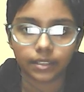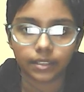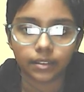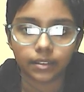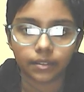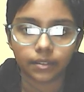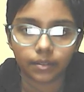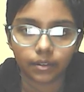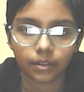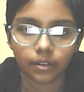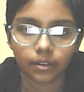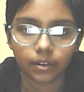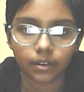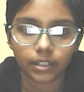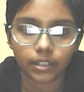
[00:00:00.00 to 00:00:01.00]
or
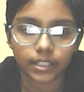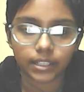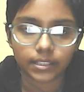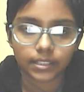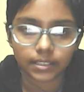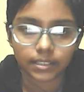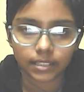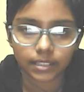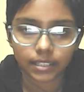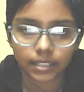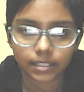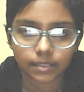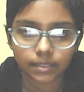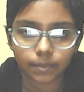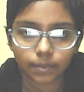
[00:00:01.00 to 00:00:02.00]
else this
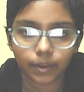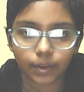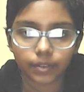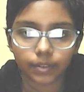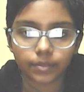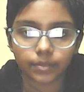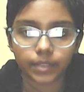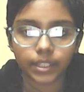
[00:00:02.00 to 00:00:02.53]
pawn will